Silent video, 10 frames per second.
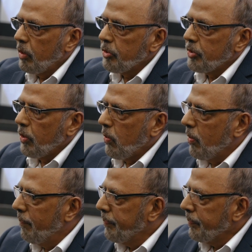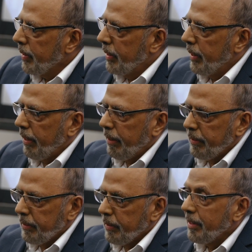also
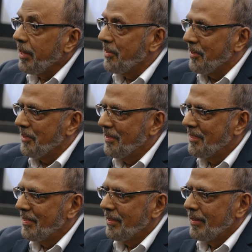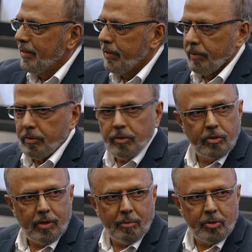legal,
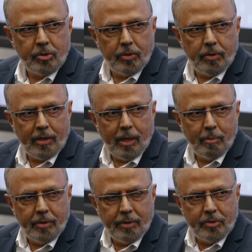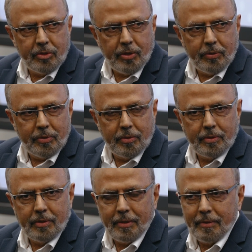cybersecurity liability insurance.
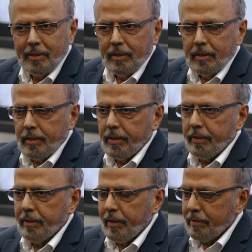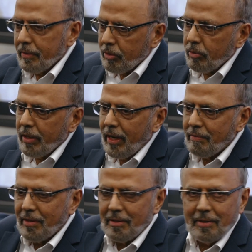And do they
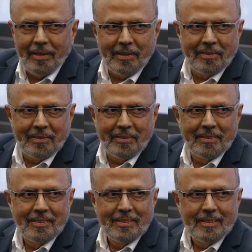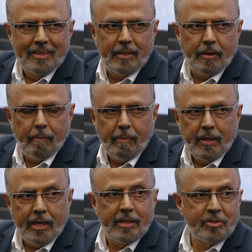have another legal?
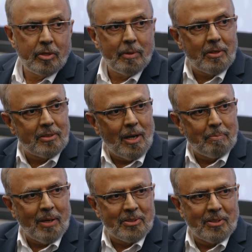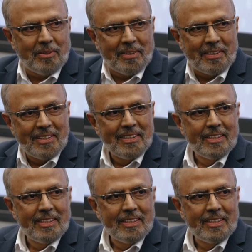Hey, let's go back to the NotPetya thing.